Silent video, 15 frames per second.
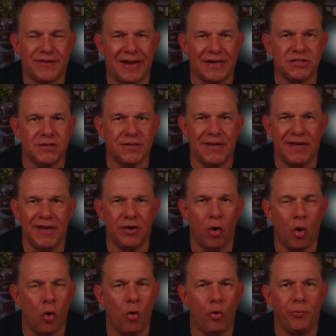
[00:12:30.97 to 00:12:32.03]
actually an
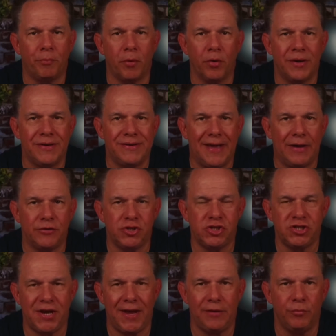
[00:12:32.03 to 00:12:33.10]
old broken down
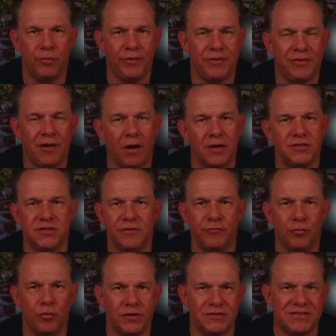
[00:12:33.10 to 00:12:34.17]
shed with tons of
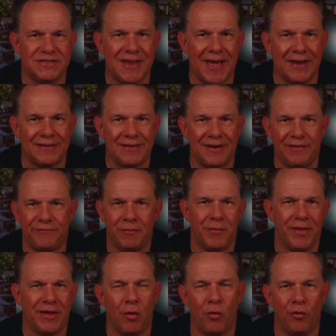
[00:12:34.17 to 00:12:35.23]
wood stacked in it from
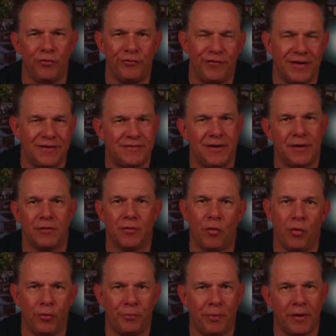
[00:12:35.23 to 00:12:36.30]
like old fencing or
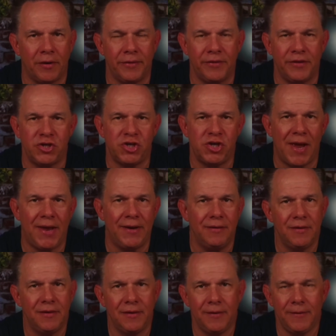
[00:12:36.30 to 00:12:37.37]
old part of the shed.
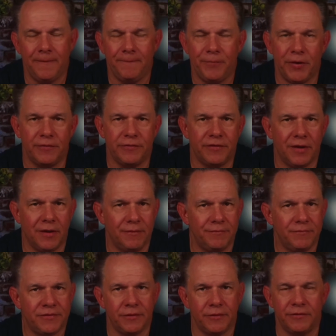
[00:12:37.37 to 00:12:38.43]
There's
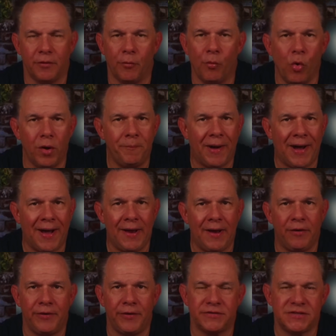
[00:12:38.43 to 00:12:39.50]
a wood
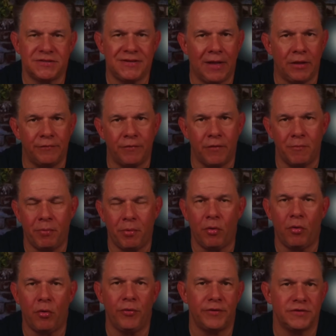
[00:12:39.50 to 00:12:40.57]
pile, there's telephone
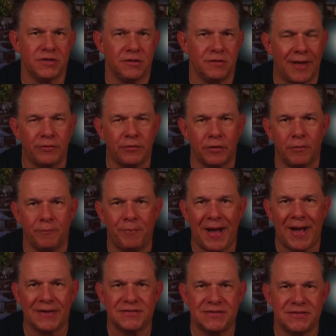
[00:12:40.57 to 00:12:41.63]
pole, there's electrical
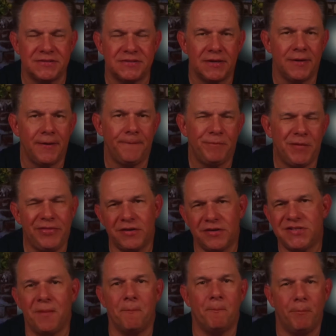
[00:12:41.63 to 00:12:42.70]
boxes, and there's
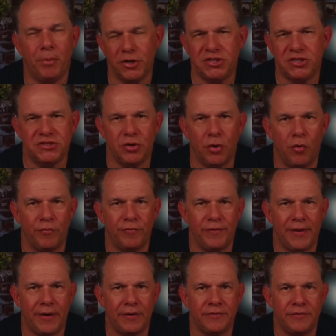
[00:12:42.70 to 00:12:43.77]
some bushes over
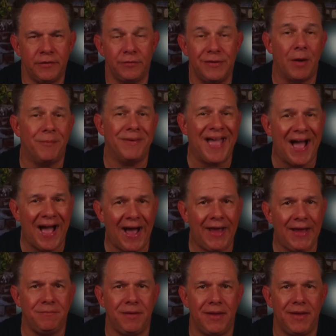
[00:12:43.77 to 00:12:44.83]
there too. Now
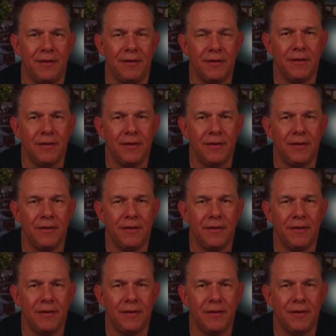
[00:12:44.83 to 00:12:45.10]
behind me